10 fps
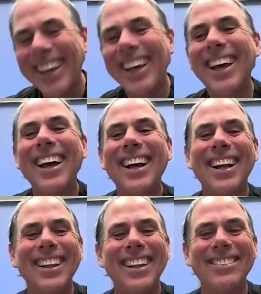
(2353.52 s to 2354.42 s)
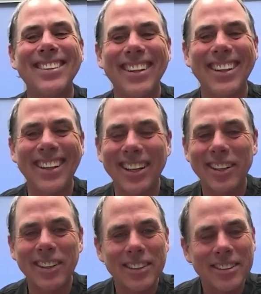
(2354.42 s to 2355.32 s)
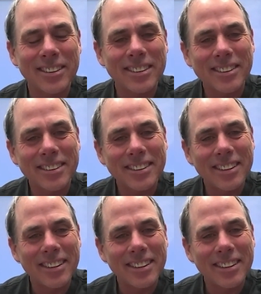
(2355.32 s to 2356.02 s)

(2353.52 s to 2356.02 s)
it and he's like, Mom, I'm